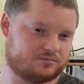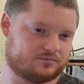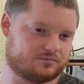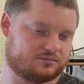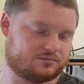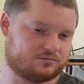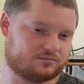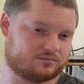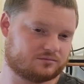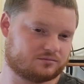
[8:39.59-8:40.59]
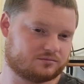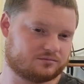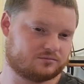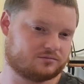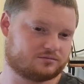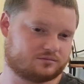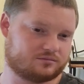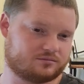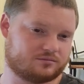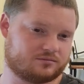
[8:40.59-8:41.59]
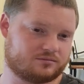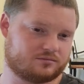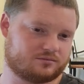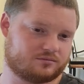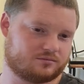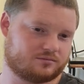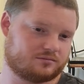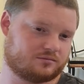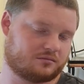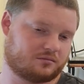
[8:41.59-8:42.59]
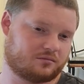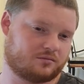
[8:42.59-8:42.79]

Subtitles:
This person isn't speaking.